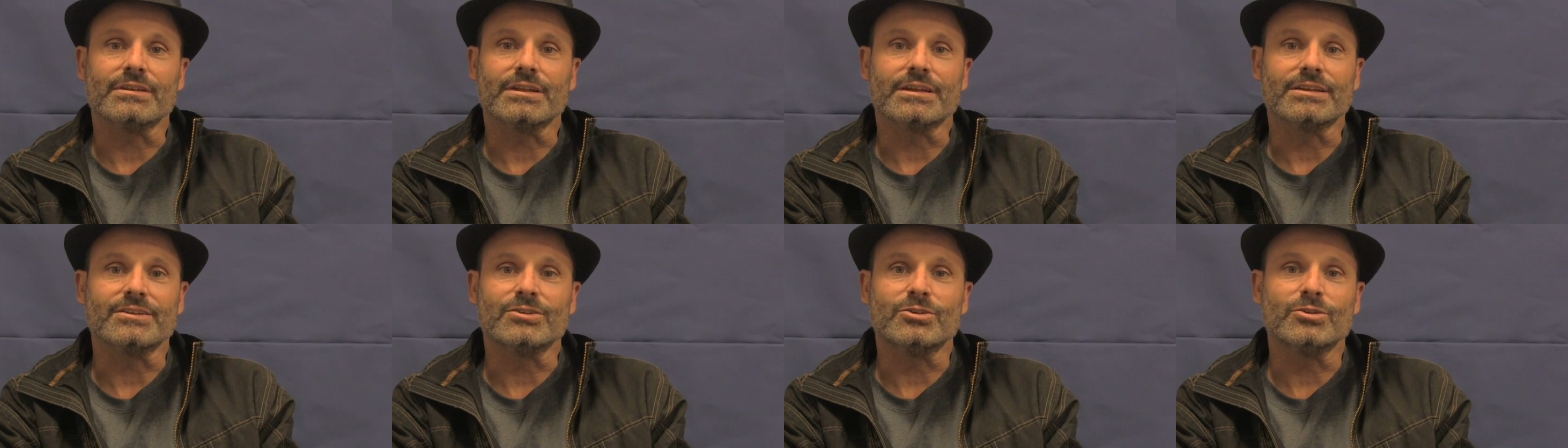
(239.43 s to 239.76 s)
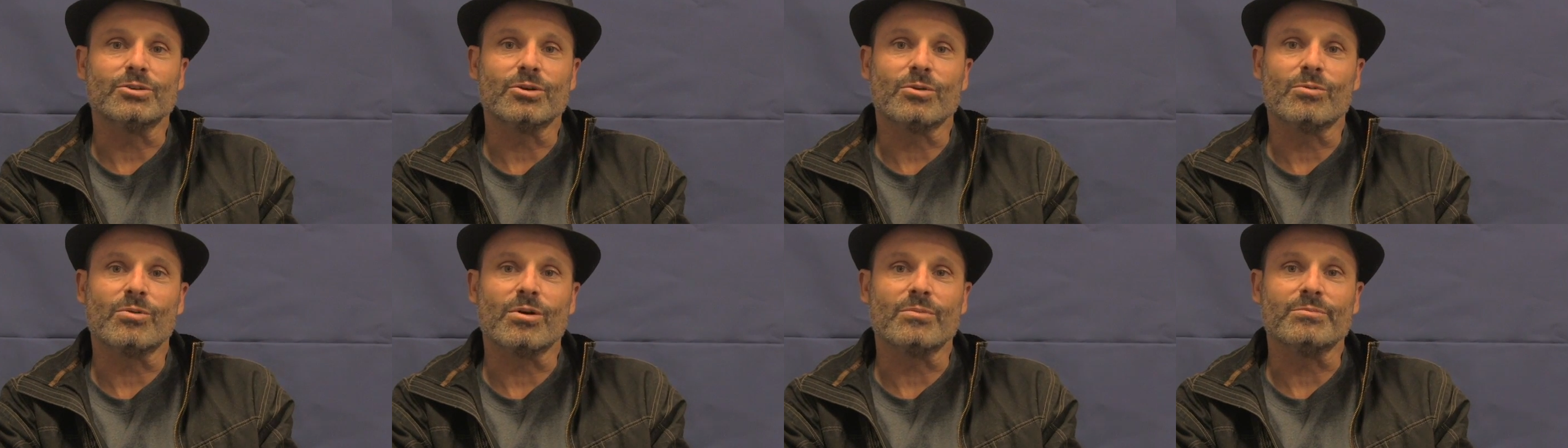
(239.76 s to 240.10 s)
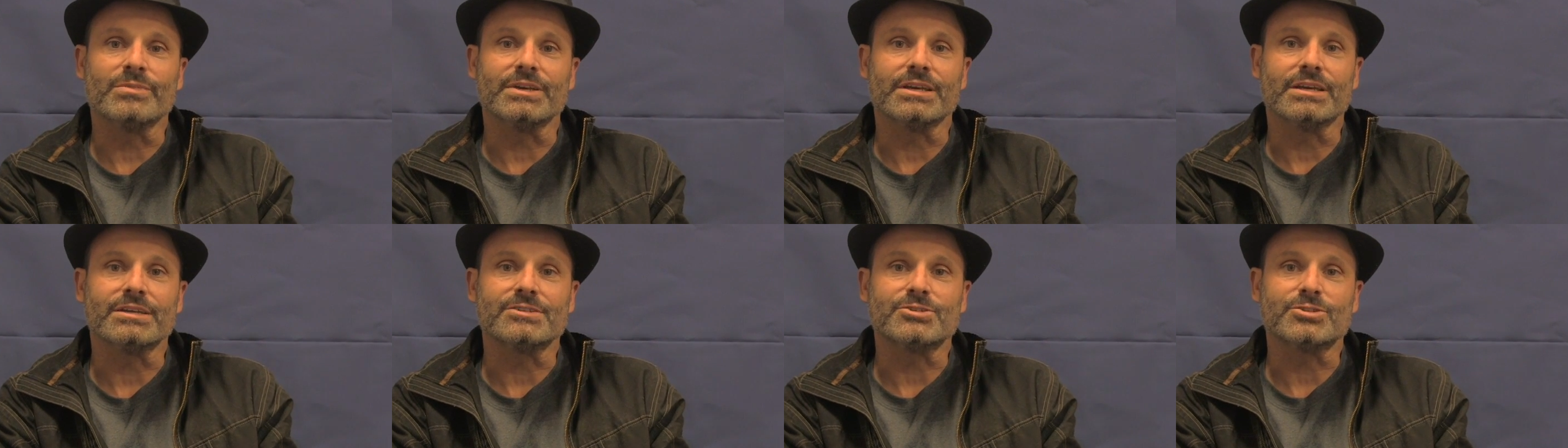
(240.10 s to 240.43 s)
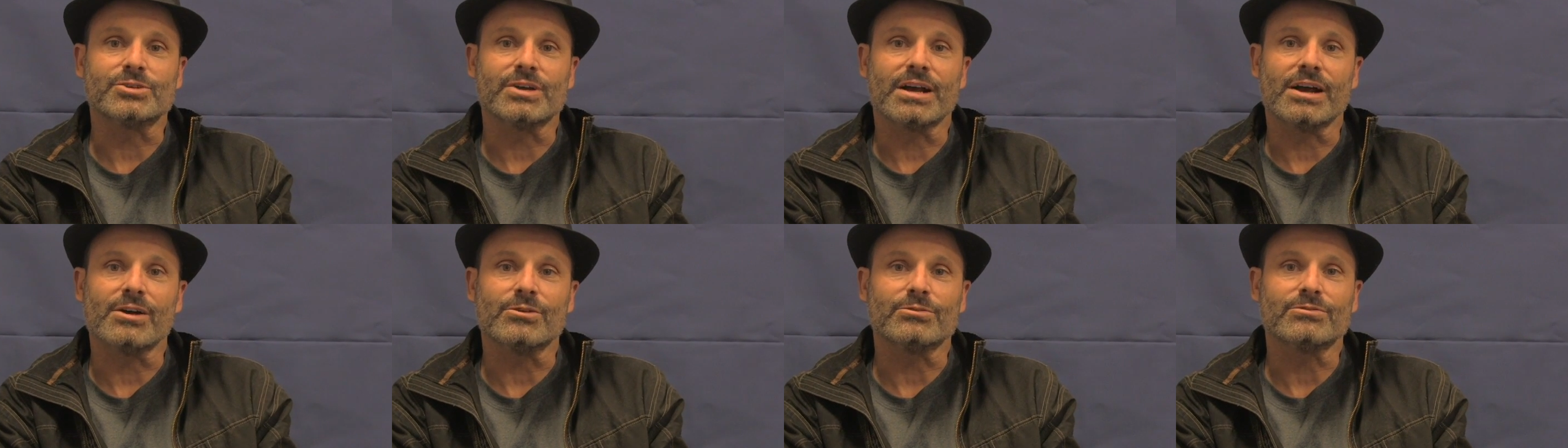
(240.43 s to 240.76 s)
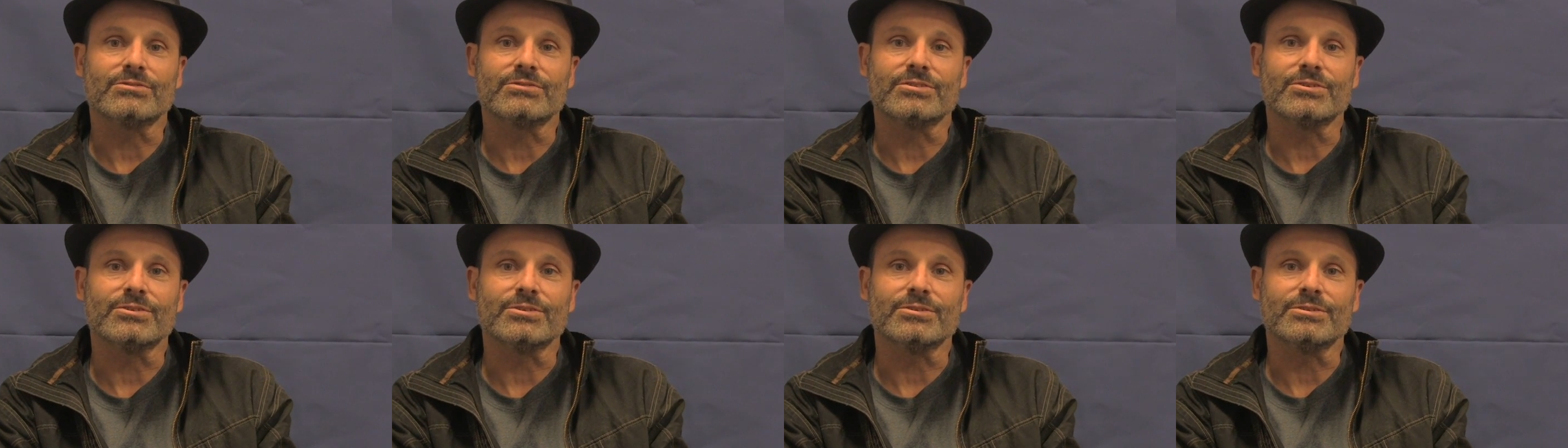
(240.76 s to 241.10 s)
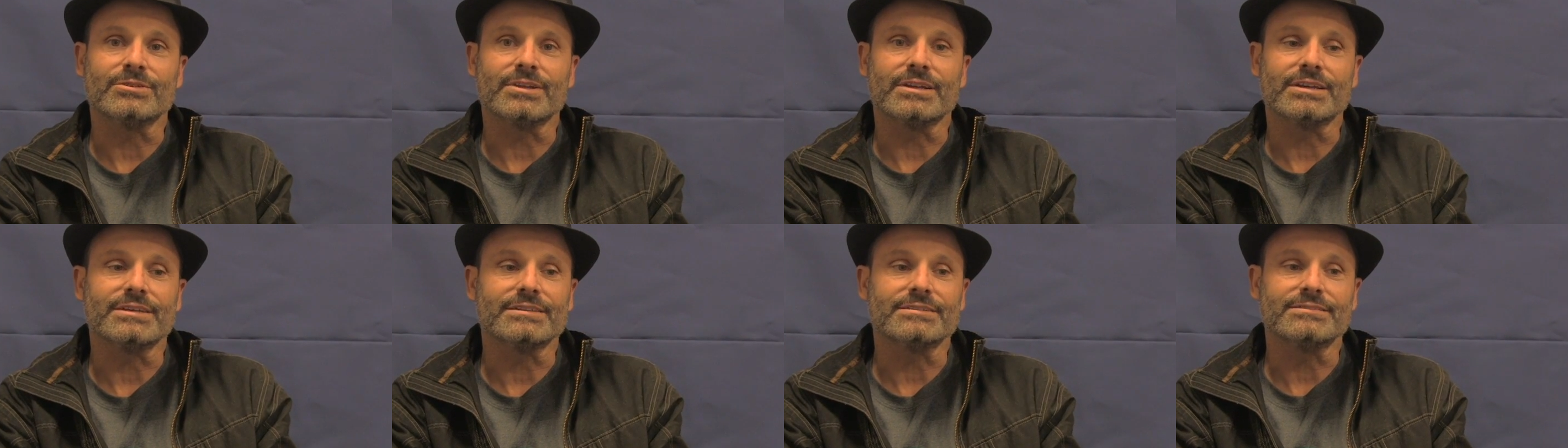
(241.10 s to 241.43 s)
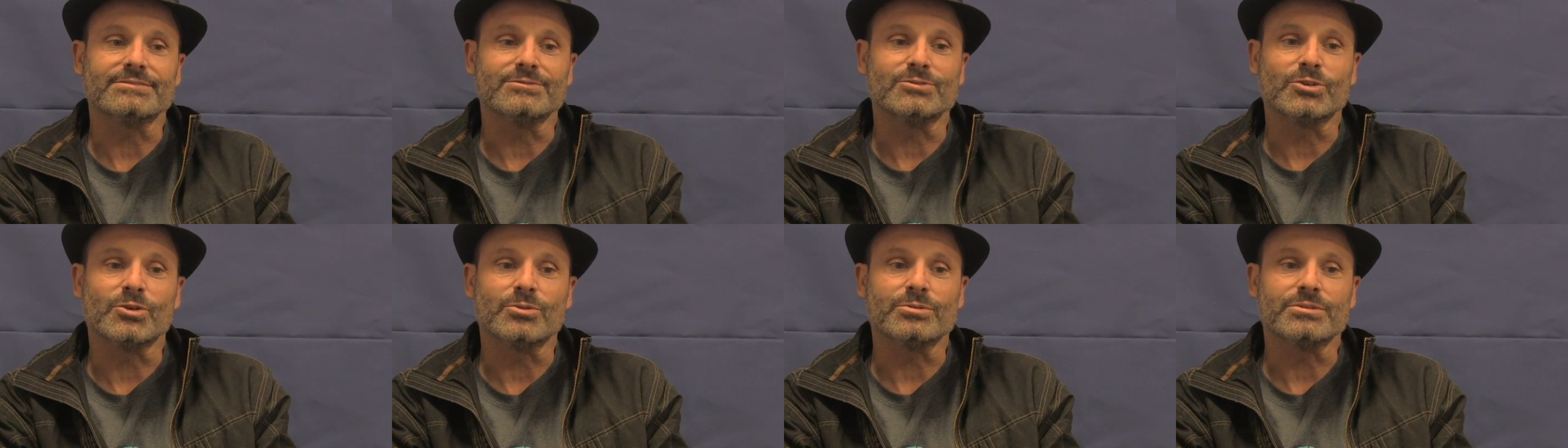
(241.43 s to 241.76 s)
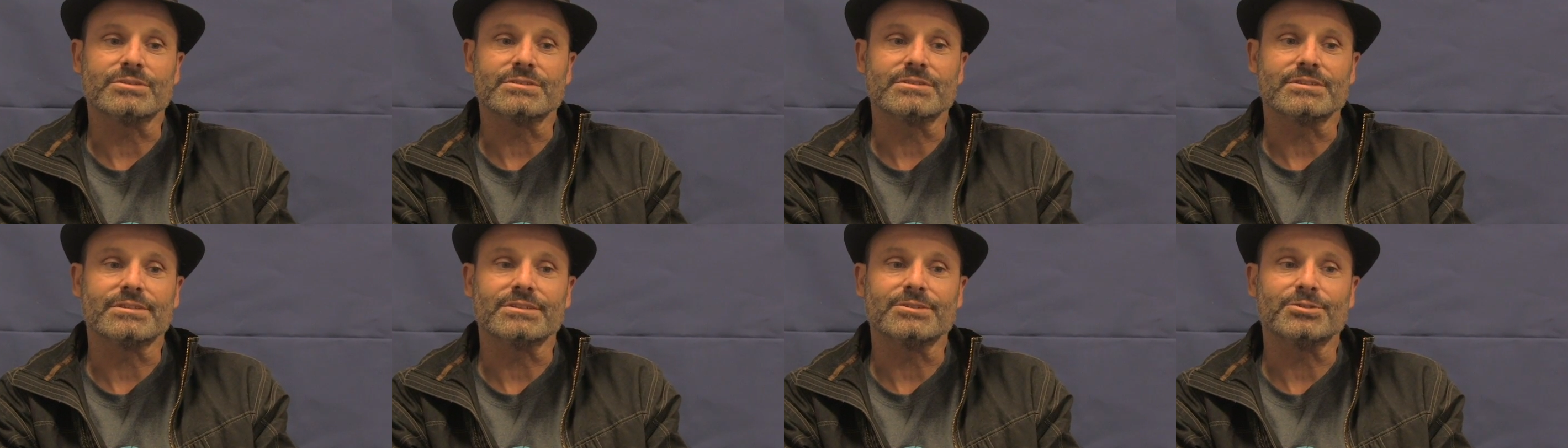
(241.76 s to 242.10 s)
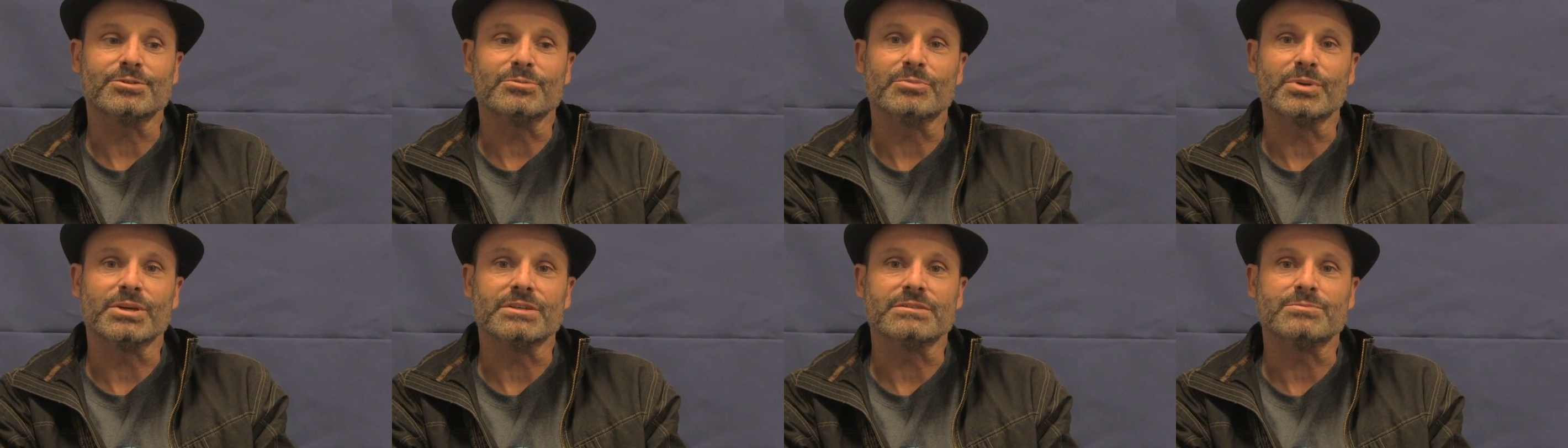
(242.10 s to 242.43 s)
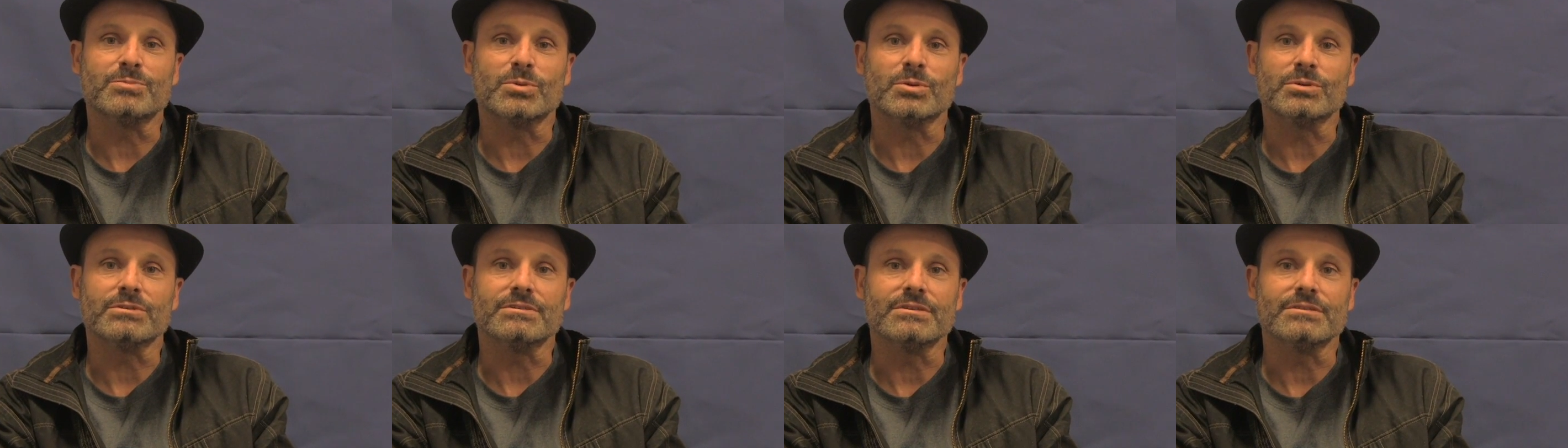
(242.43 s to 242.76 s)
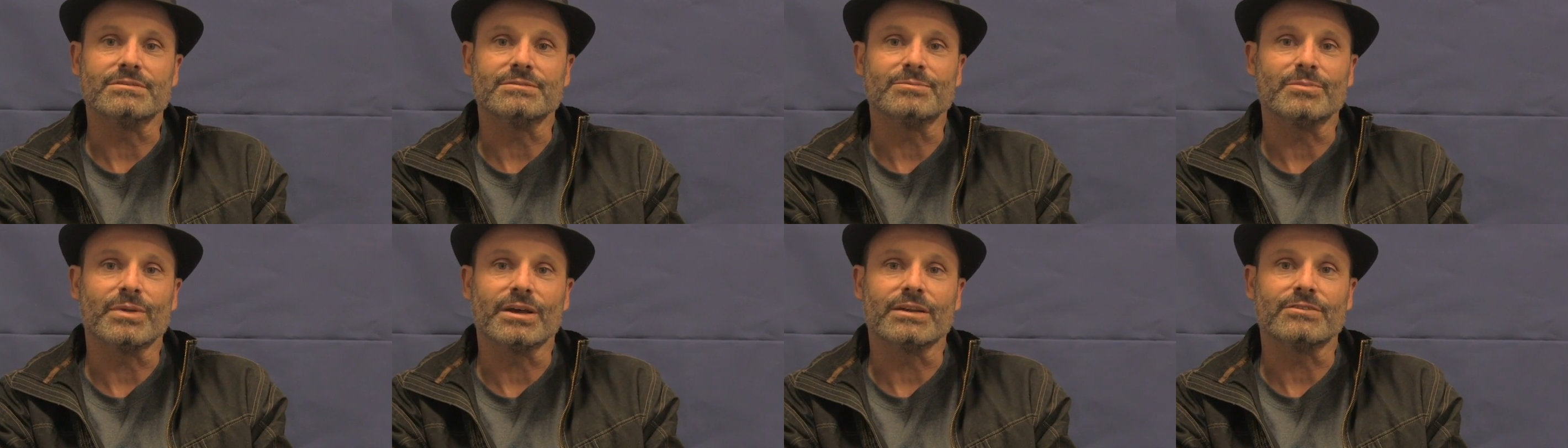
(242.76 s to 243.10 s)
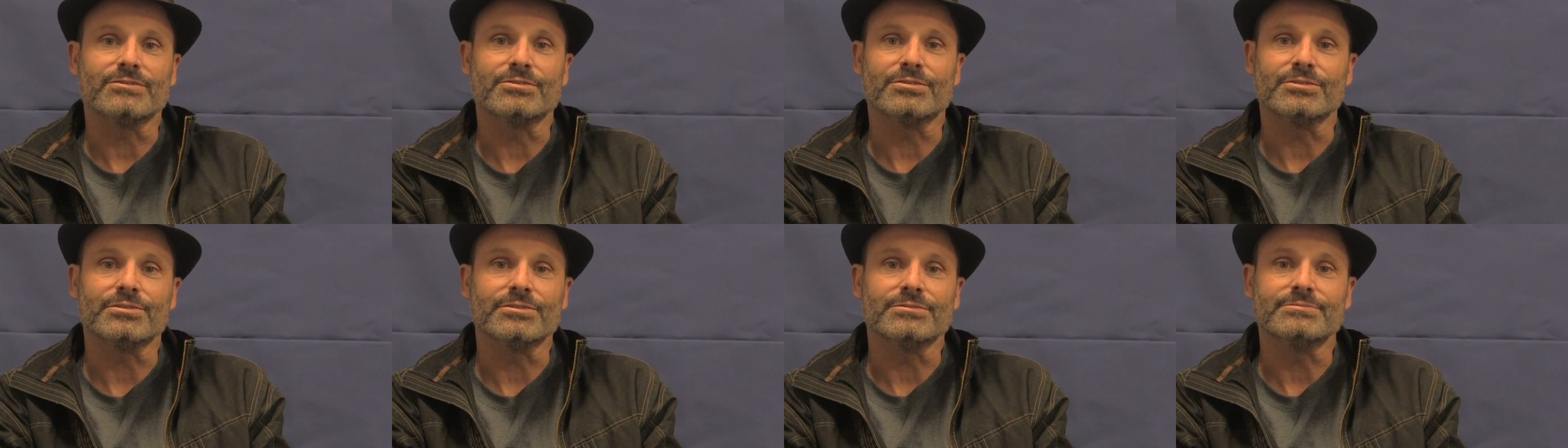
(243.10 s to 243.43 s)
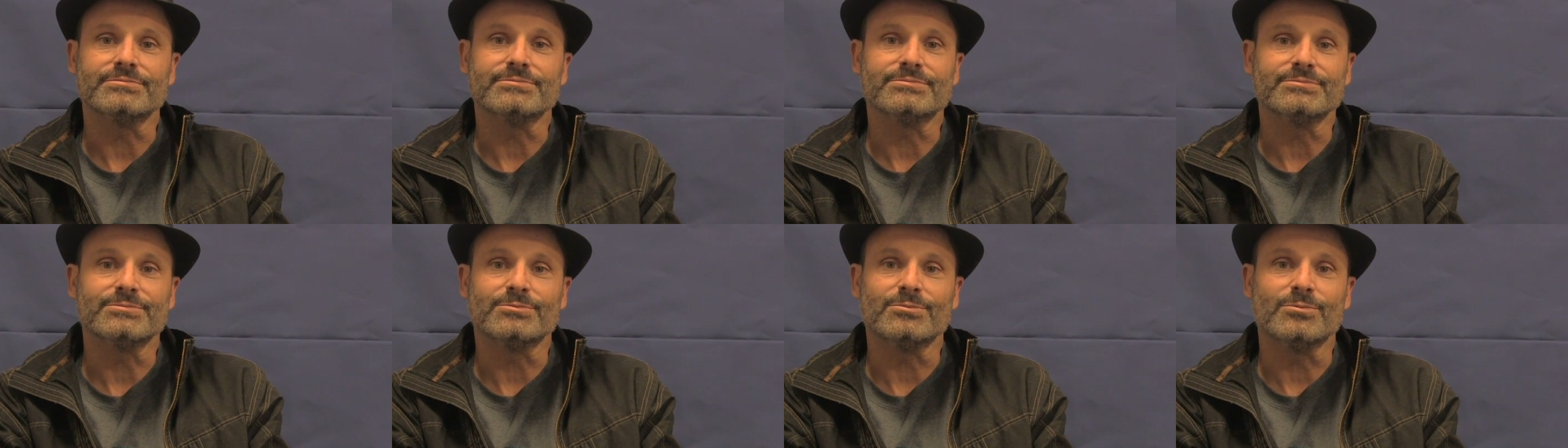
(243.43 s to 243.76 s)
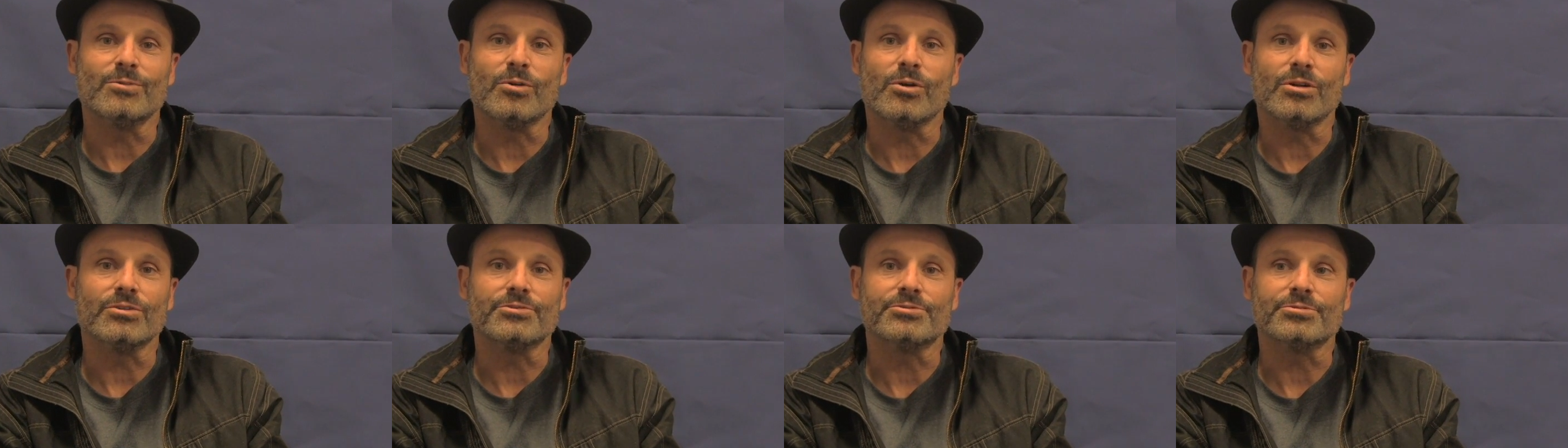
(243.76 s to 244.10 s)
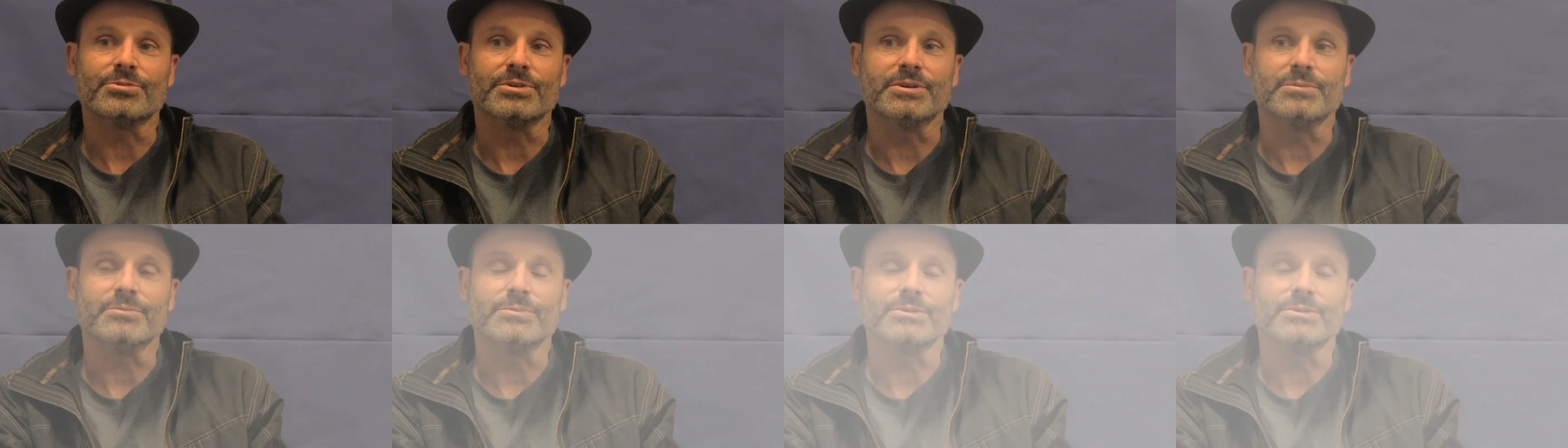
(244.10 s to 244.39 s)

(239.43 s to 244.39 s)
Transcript: Like, you don't want me at your house to, notice that your baseboard doesn't match your wall trim